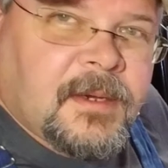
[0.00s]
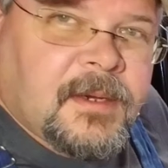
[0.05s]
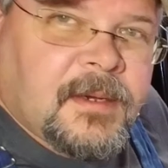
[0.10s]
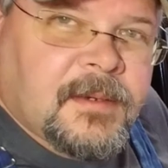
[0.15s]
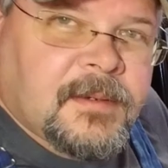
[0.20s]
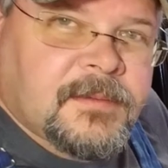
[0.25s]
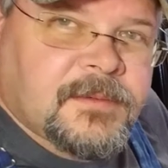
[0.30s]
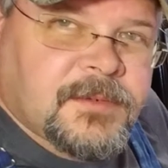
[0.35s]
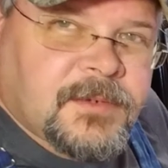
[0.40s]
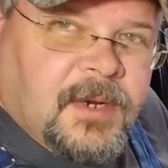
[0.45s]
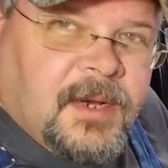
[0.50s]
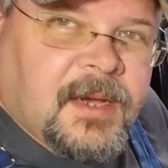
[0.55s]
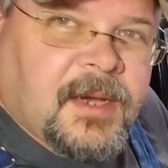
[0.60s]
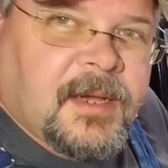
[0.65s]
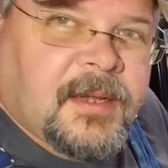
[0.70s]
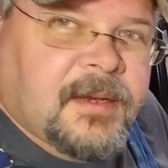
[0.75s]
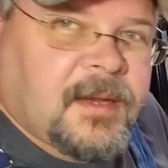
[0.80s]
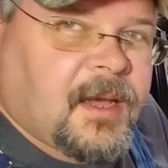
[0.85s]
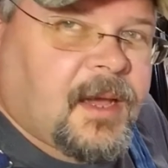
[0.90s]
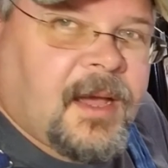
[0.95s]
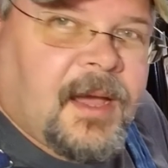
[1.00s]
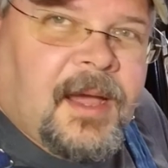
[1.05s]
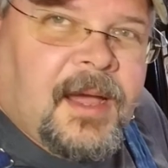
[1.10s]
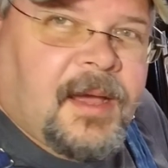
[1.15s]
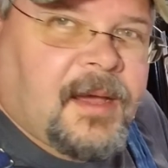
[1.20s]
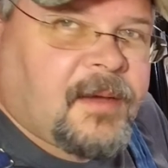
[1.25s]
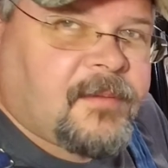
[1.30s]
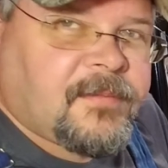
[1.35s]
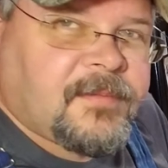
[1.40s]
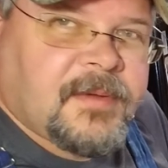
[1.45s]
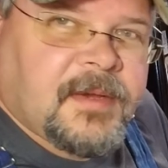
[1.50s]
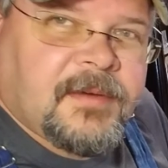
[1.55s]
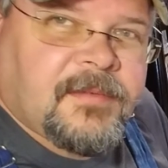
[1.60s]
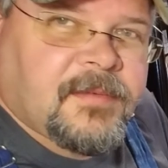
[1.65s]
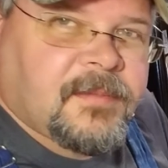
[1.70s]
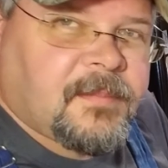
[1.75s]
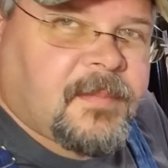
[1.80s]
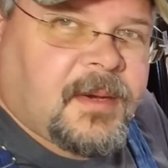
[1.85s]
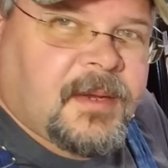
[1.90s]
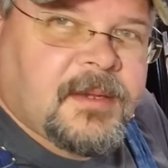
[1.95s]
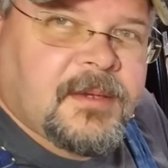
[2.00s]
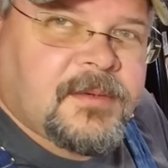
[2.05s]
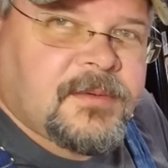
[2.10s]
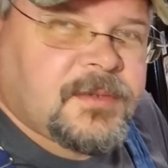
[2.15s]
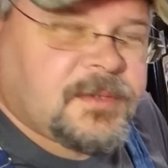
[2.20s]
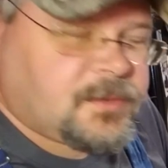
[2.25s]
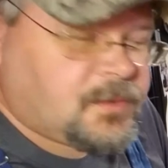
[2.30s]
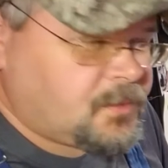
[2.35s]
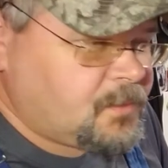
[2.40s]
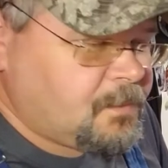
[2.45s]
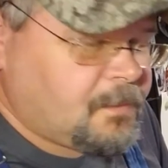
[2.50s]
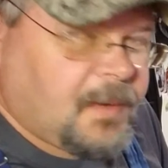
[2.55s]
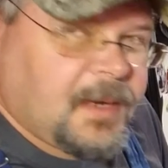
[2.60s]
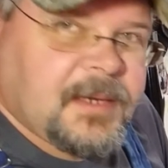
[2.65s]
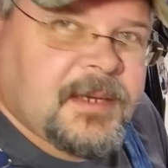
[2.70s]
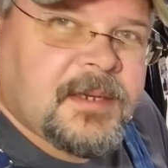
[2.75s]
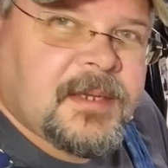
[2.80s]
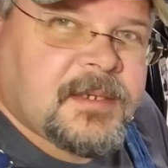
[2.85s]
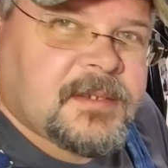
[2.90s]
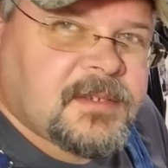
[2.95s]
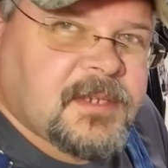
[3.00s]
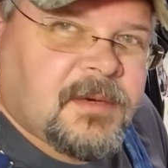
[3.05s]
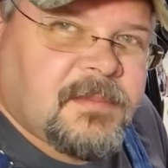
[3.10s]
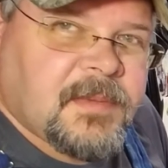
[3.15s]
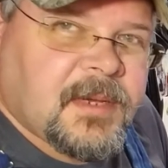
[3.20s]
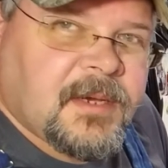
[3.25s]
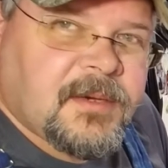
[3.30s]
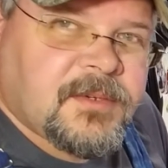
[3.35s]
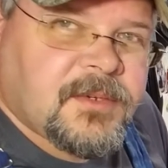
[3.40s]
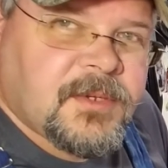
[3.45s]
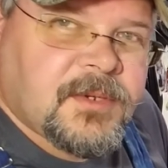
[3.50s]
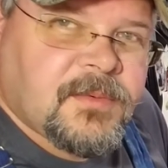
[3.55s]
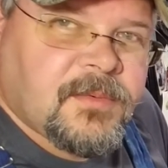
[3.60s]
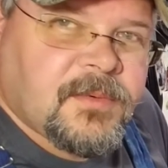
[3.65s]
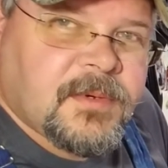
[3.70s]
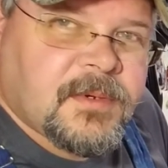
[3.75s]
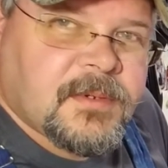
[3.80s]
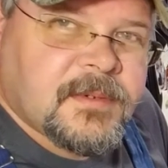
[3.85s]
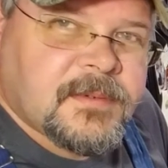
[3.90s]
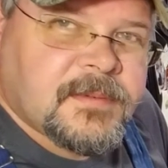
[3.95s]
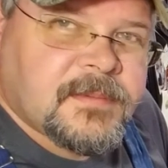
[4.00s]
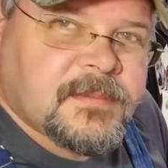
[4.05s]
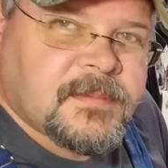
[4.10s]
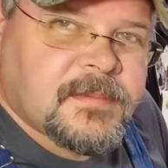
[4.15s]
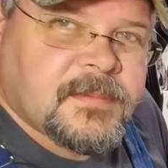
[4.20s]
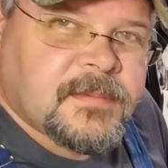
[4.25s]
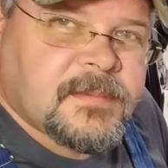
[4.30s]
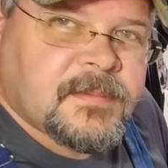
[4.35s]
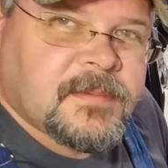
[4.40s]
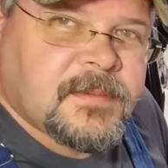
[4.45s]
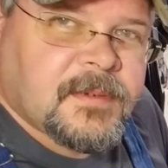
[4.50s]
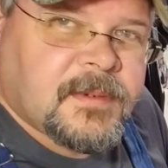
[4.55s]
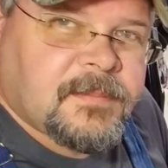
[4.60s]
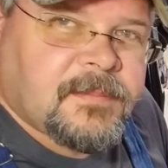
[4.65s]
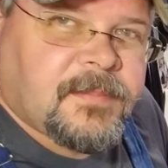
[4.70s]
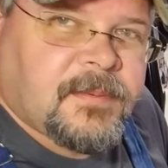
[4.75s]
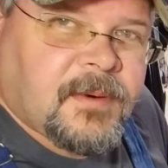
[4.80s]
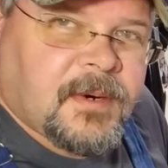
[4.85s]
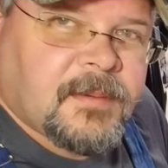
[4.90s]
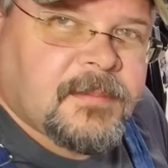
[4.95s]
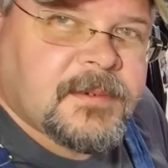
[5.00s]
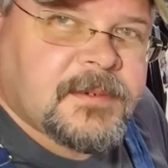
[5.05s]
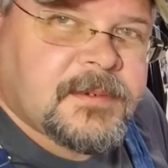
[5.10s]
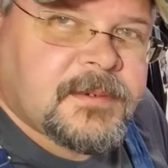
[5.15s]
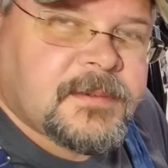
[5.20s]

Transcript: Try it. Everybody who has made it has told me how good it was. I promise you.